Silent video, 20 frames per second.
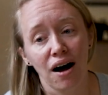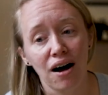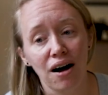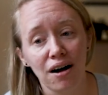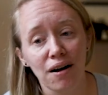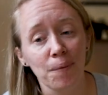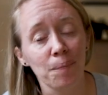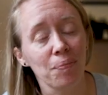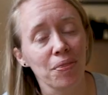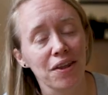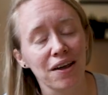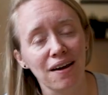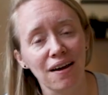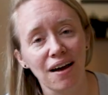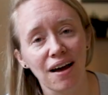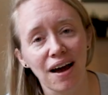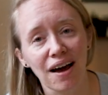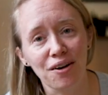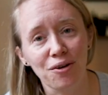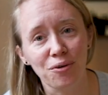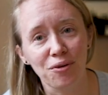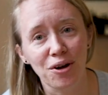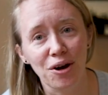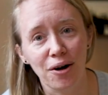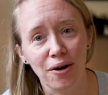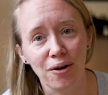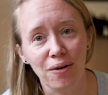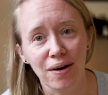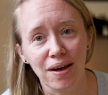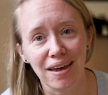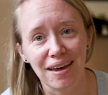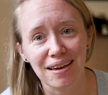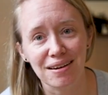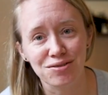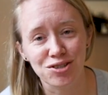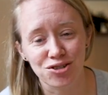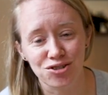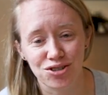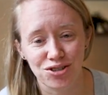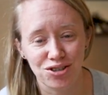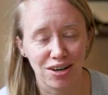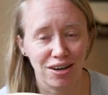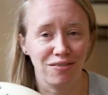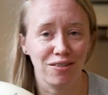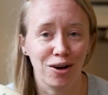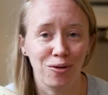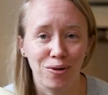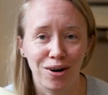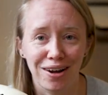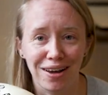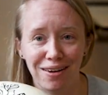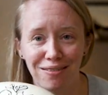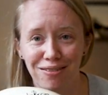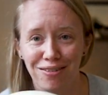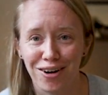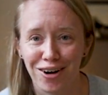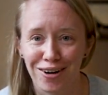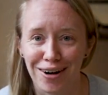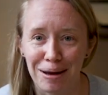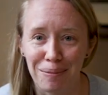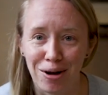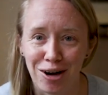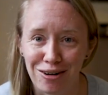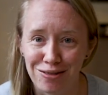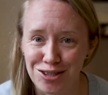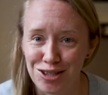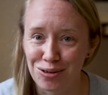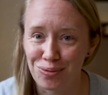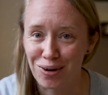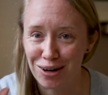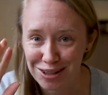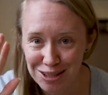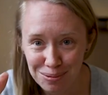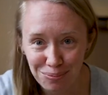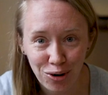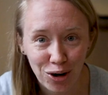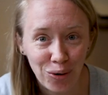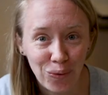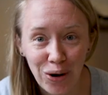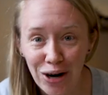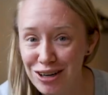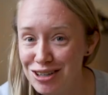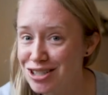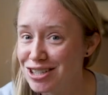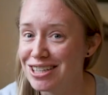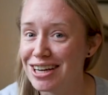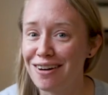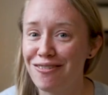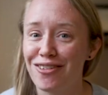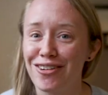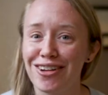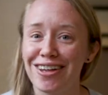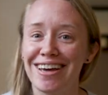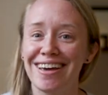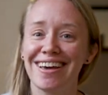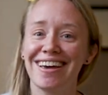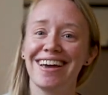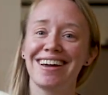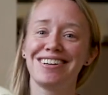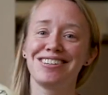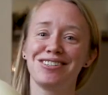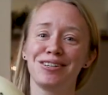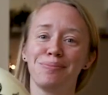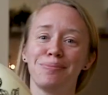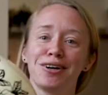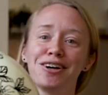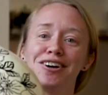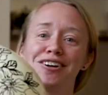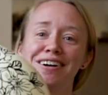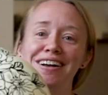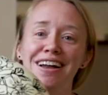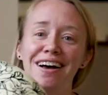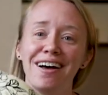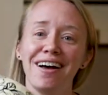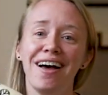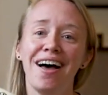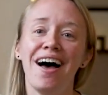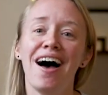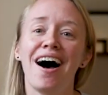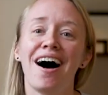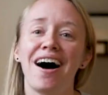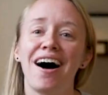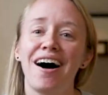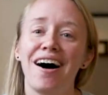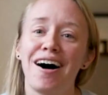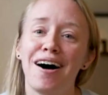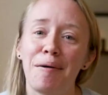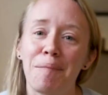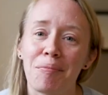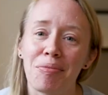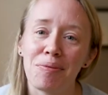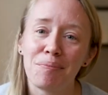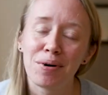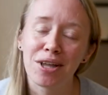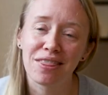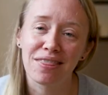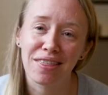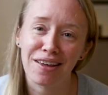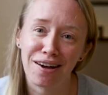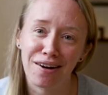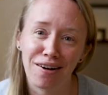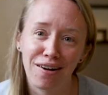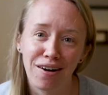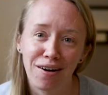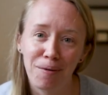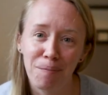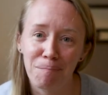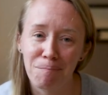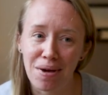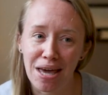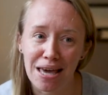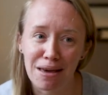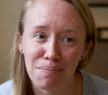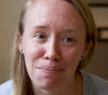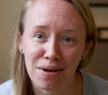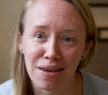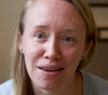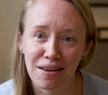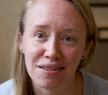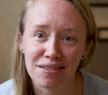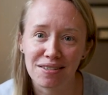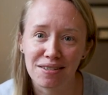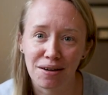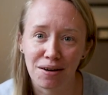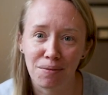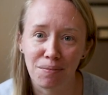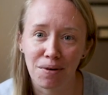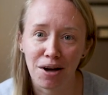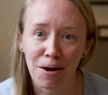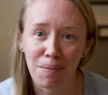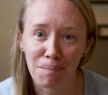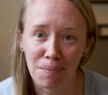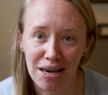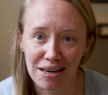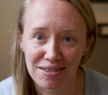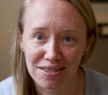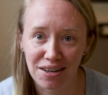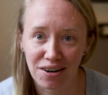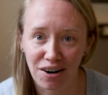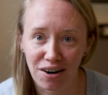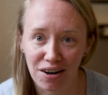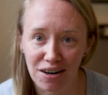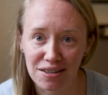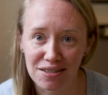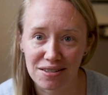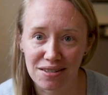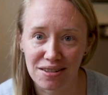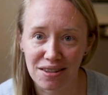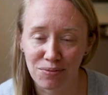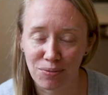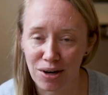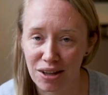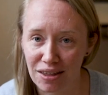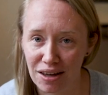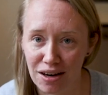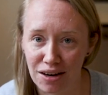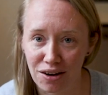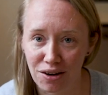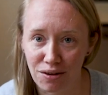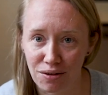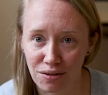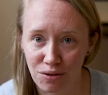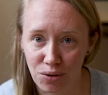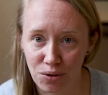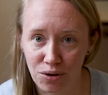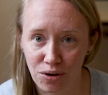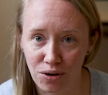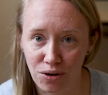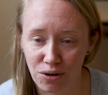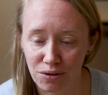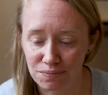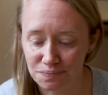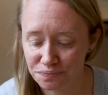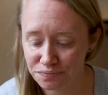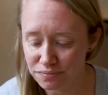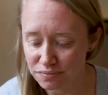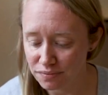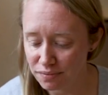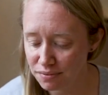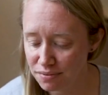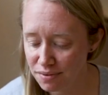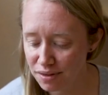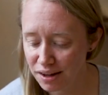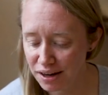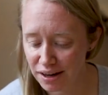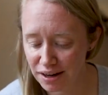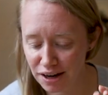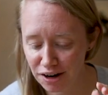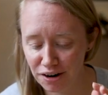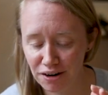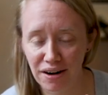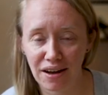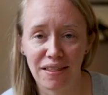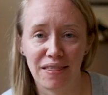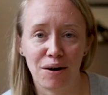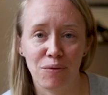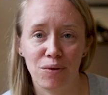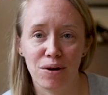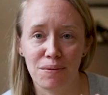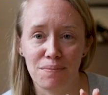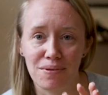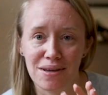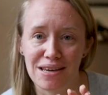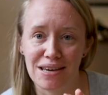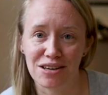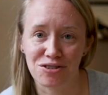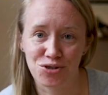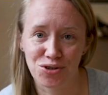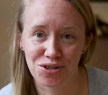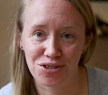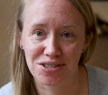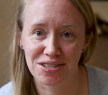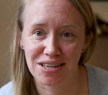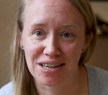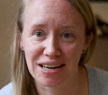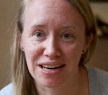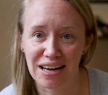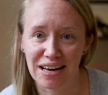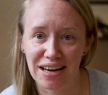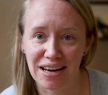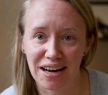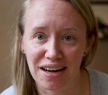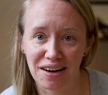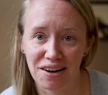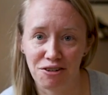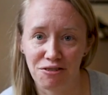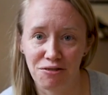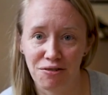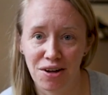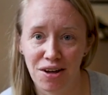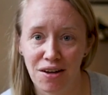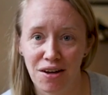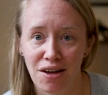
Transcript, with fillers: Um, I don't know if she, if I want to give her name out, if she wants more work, she definitely can do Vicarina. Um, but there may be some amazing artists within your local area that would be interested in kind of